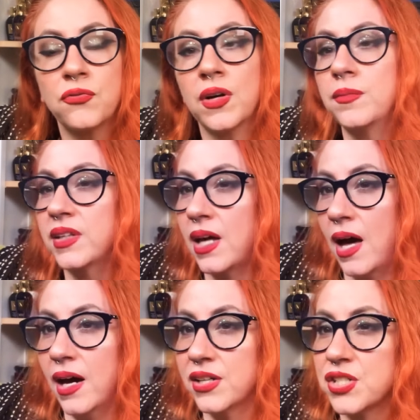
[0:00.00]
from the
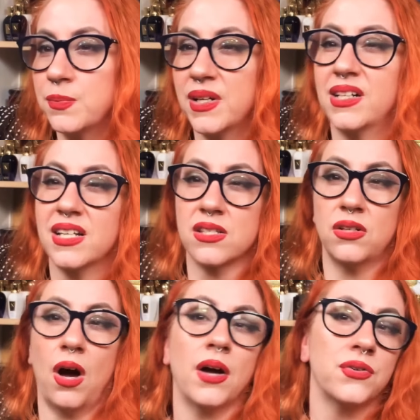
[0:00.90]
ash, but it is
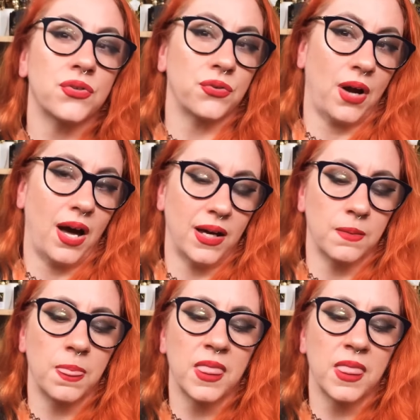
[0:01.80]
not dry.